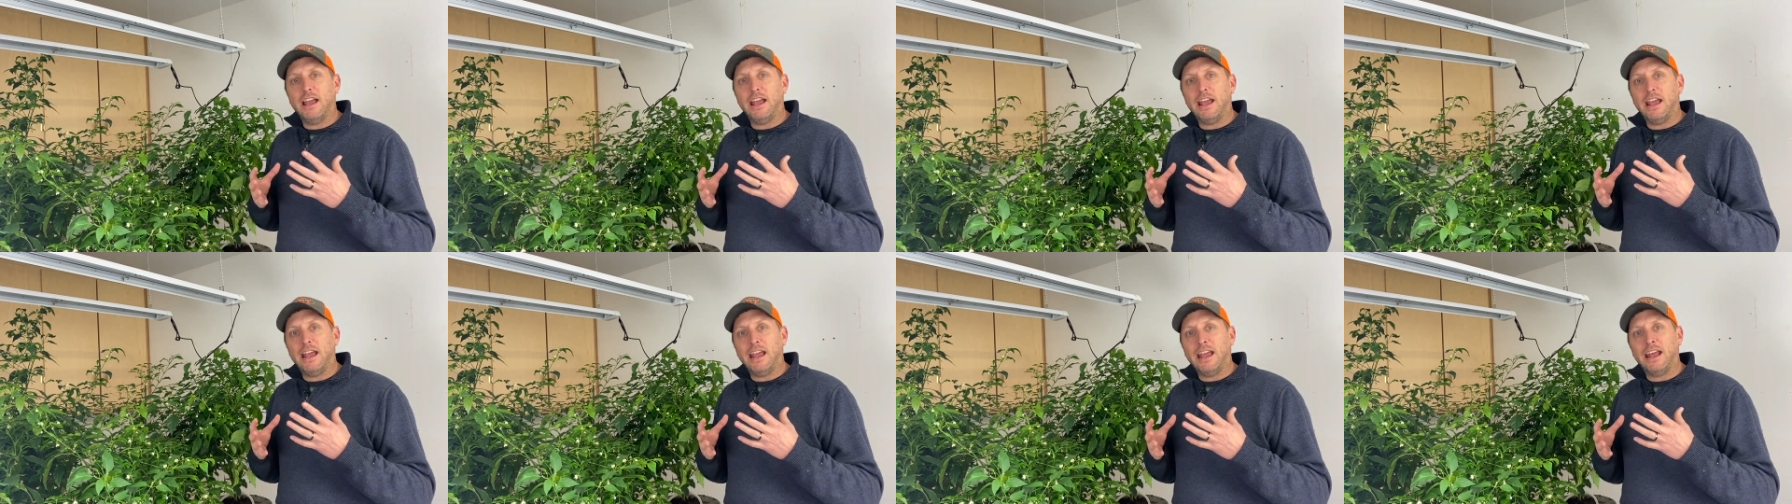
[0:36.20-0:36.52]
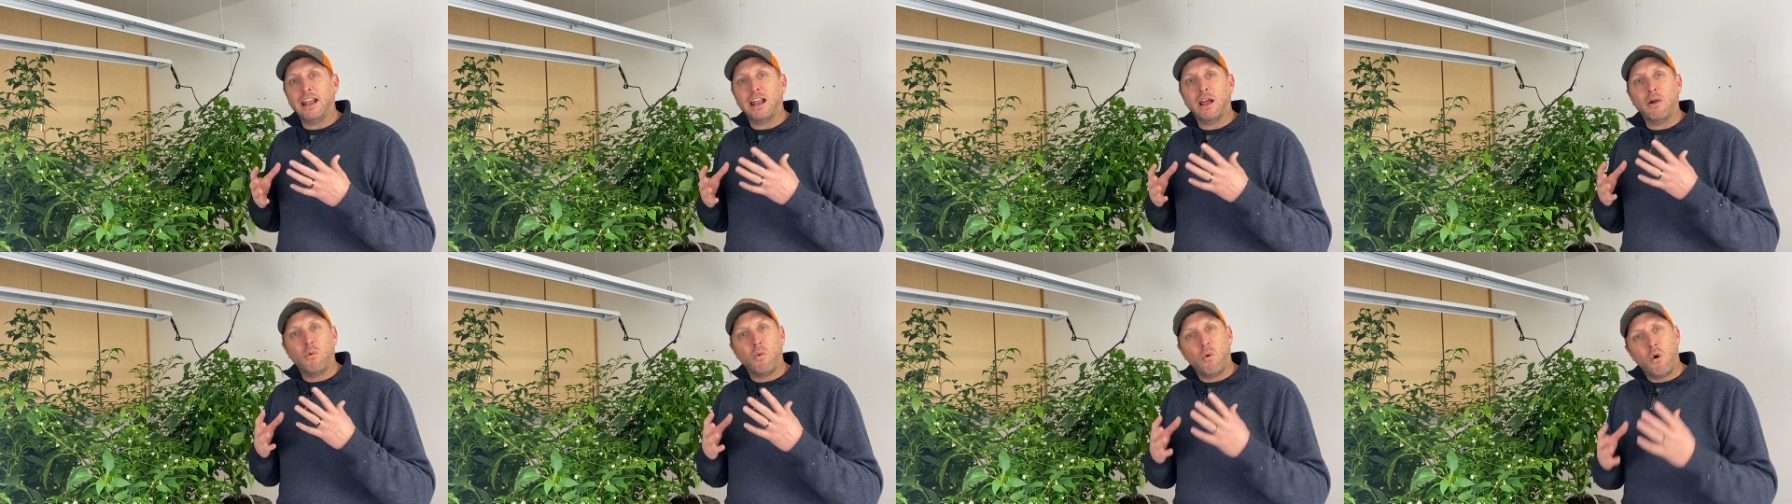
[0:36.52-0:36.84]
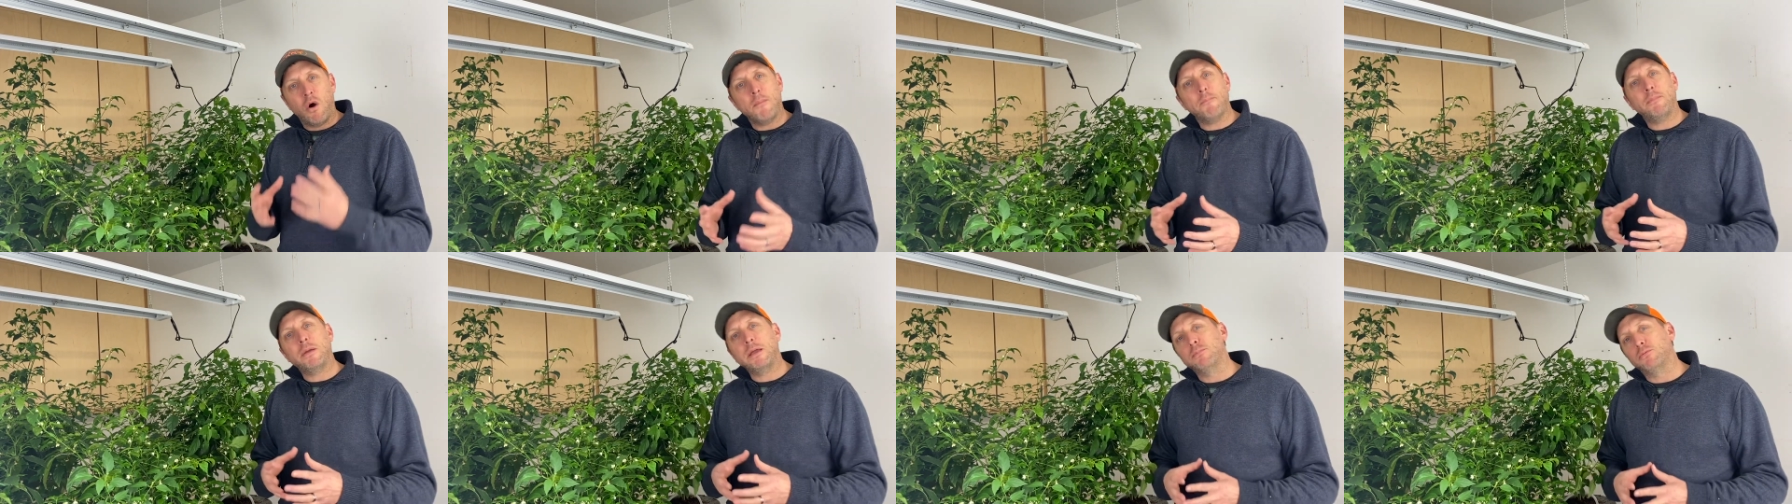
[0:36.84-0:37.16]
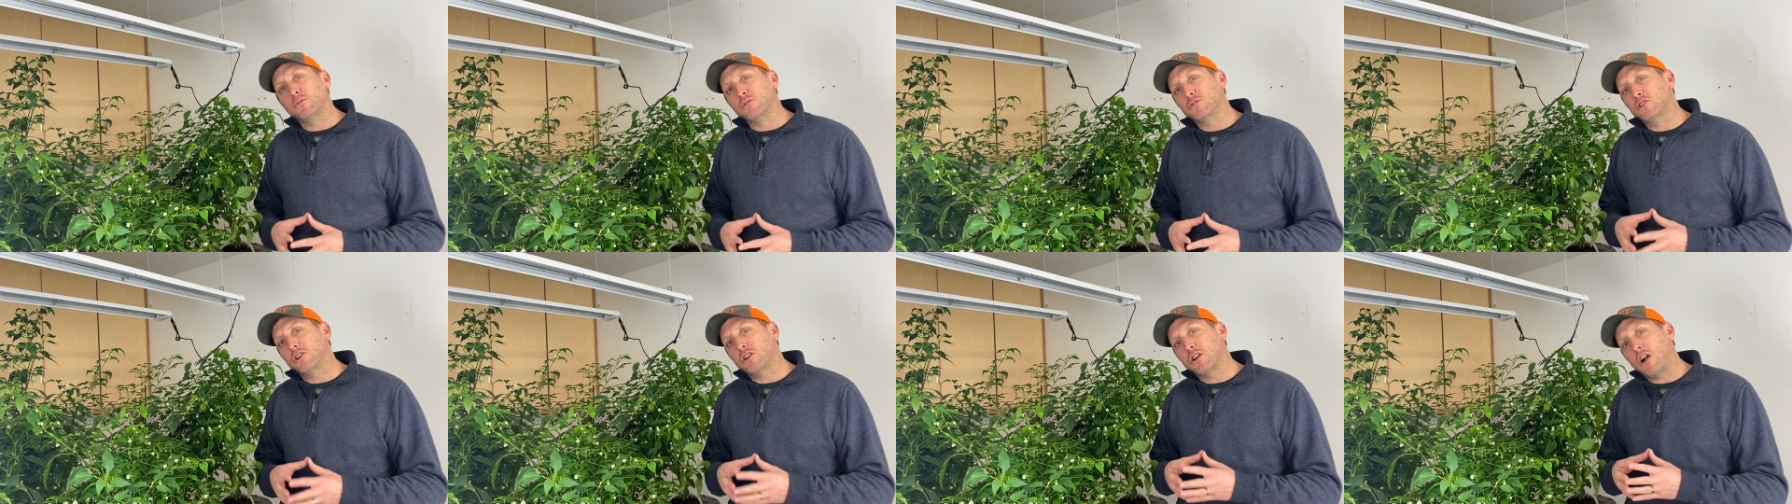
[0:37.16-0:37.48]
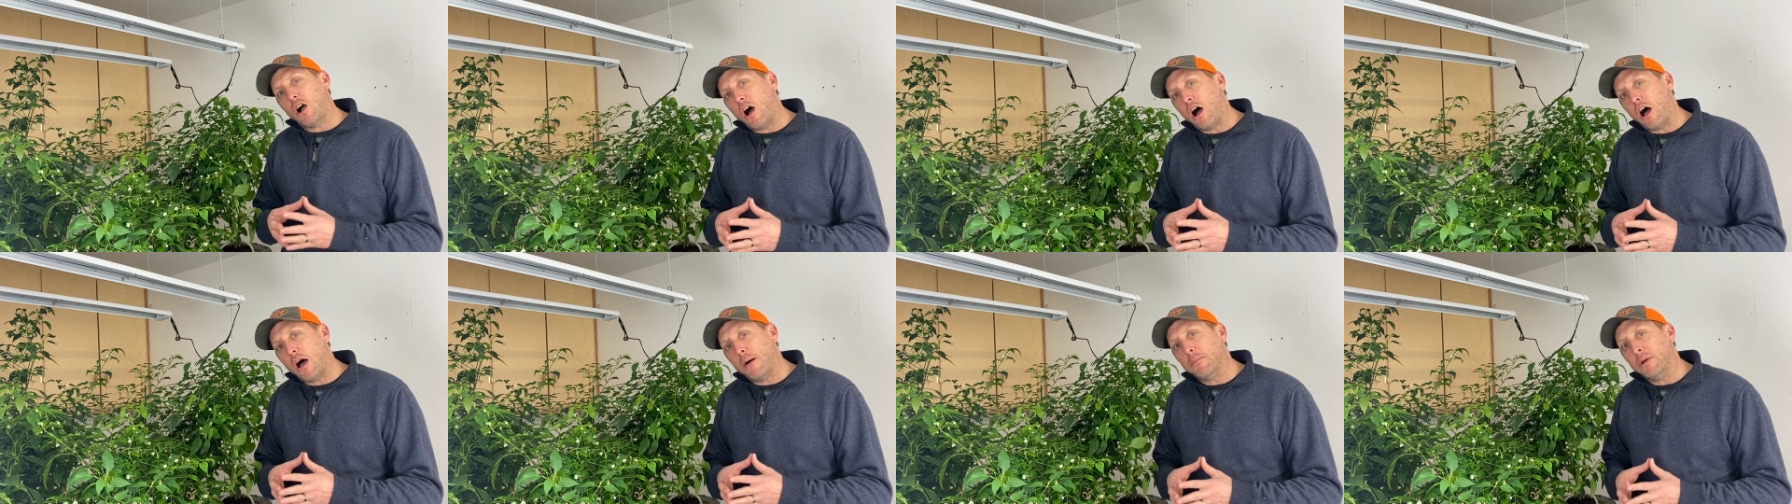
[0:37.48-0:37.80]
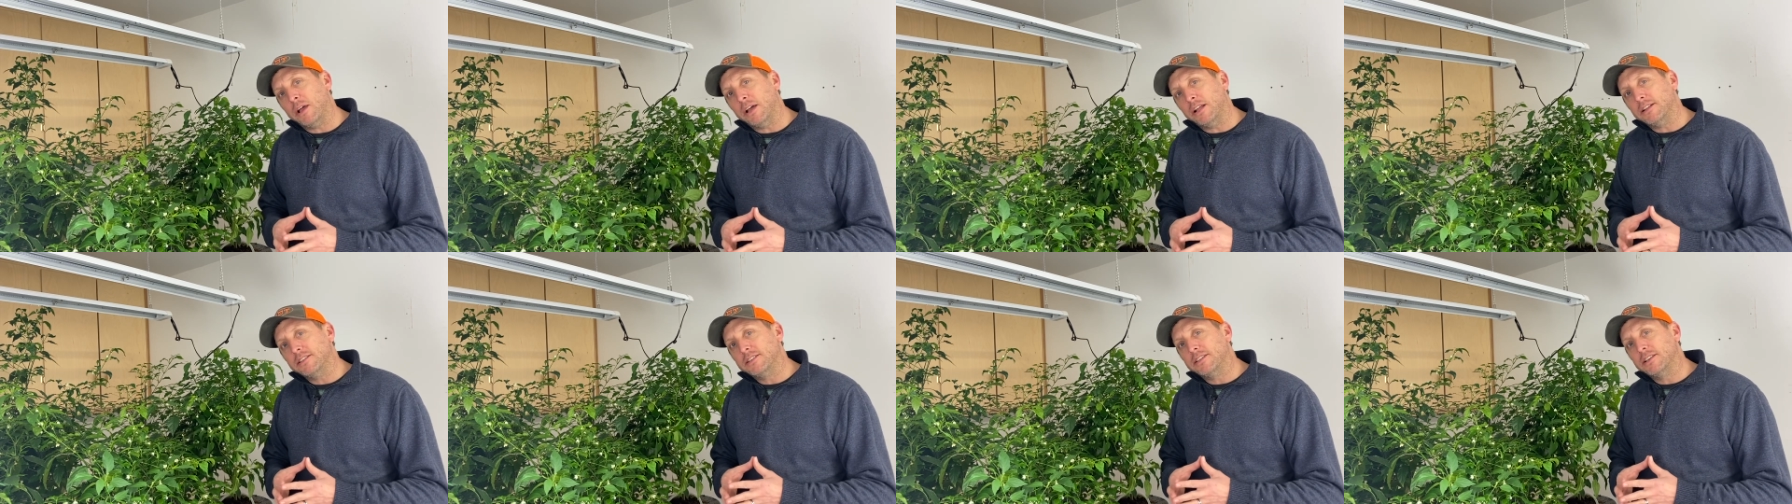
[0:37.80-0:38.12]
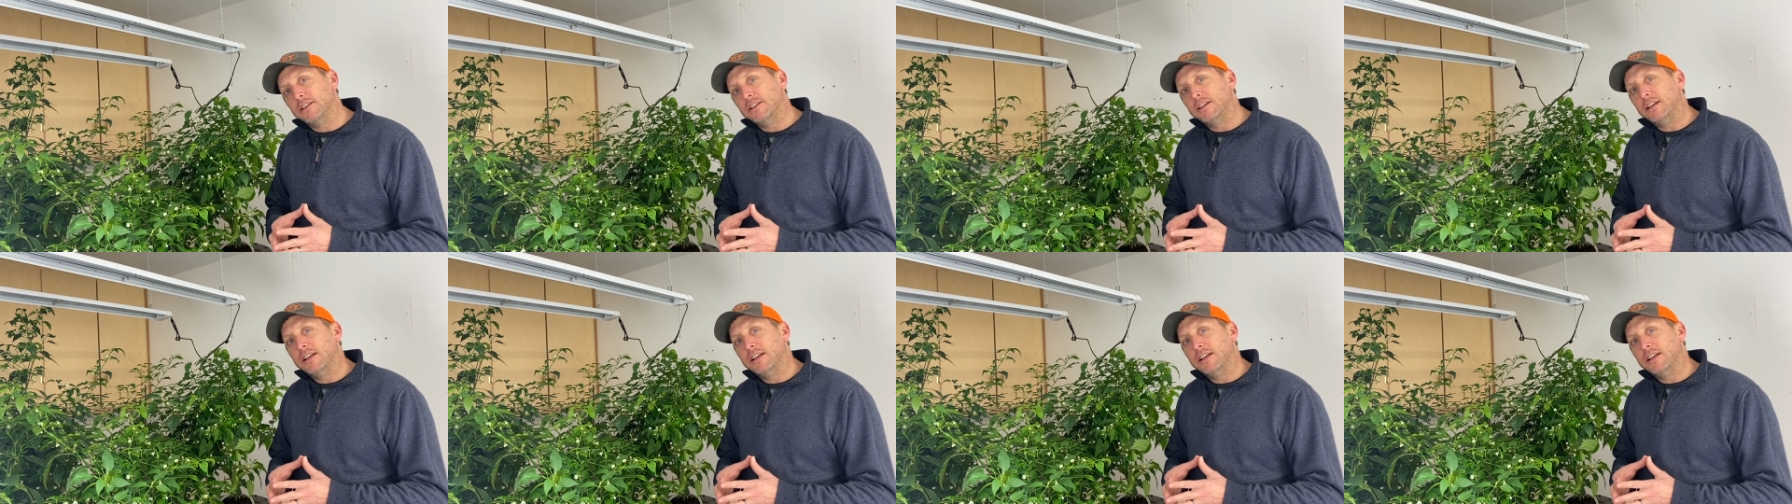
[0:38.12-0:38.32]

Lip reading: And I want people to comment